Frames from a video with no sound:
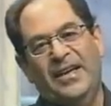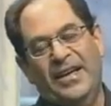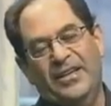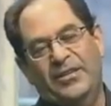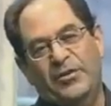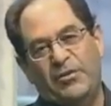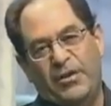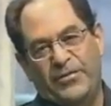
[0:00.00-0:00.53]

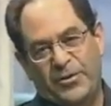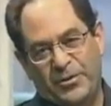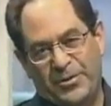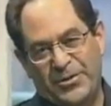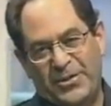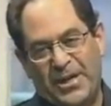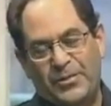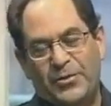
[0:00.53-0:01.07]
And to our
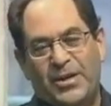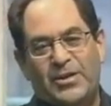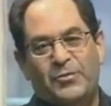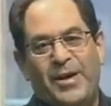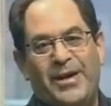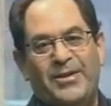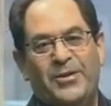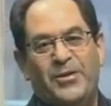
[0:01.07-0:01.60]
viewers, I'm Josh
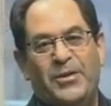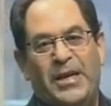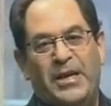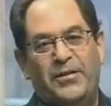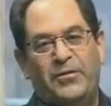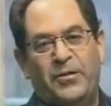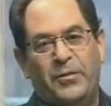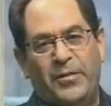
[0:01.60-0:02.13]
Wagner.
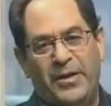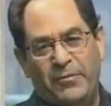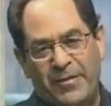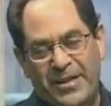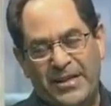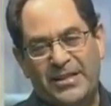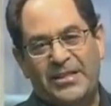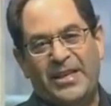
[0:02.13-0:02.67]
Thank you for being
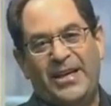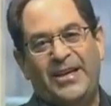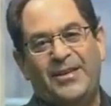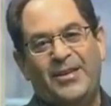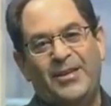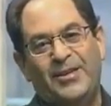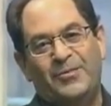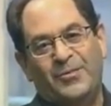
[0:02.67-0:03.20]
with us,
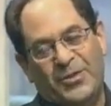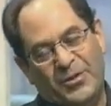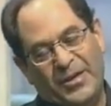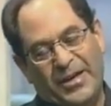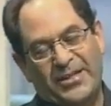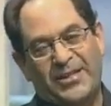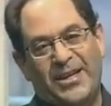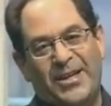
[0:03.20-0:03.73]
and I'll see you
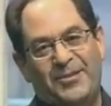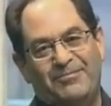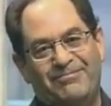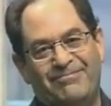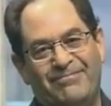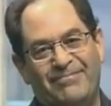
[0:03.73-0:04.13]
next time.